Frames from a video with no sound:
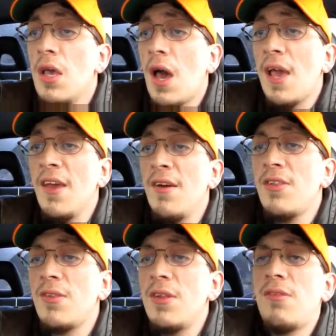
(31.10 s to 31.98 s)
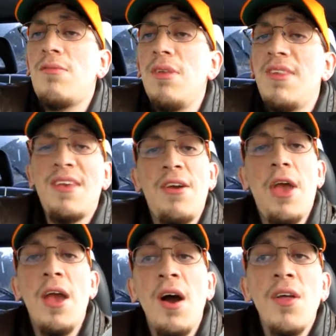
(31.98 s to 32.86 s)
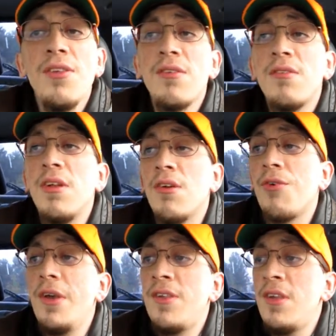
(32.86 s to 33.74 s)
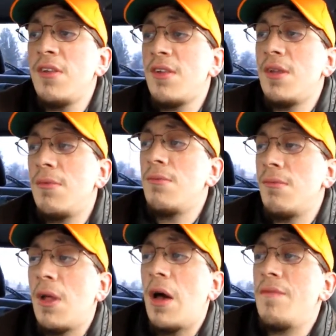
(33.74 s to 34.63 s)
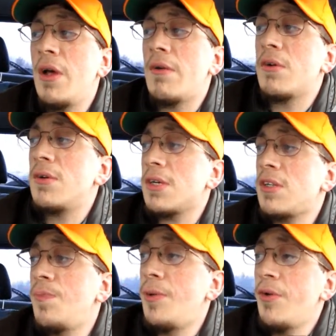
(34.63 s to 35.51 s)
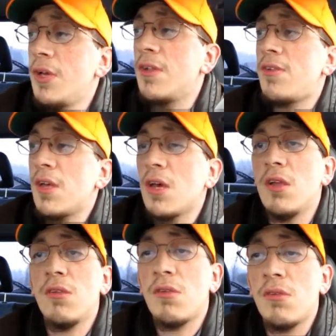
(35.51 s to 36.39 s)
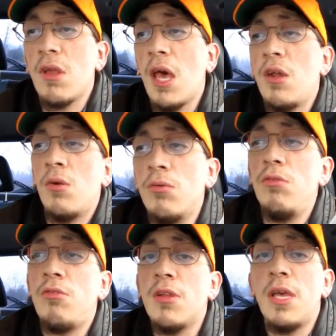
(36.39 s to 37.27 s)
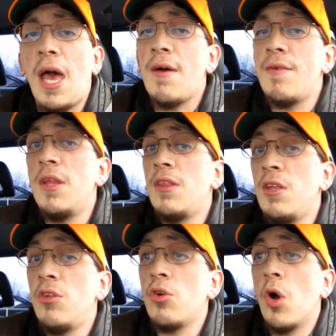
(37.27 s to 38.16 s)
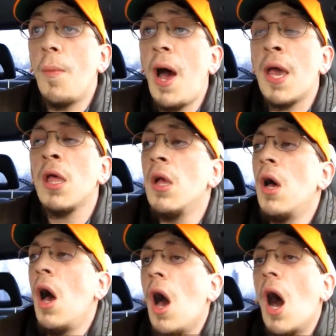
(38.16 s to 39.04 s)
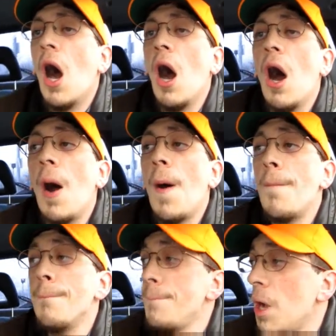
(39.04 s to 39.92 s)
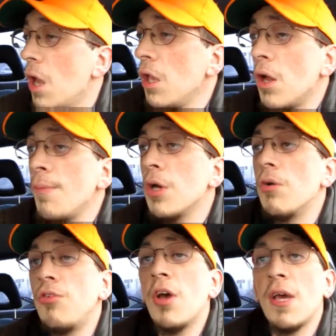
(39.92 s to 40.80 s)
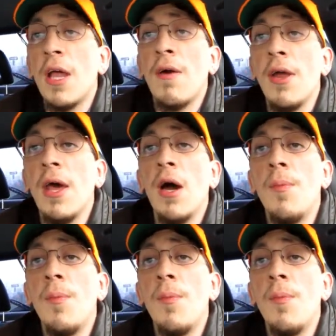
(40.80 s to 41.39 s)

I hear chaos and craziness, and I've never experienced it because I don't usually have anything to go by. But you know, I'm gonna go check it out right now.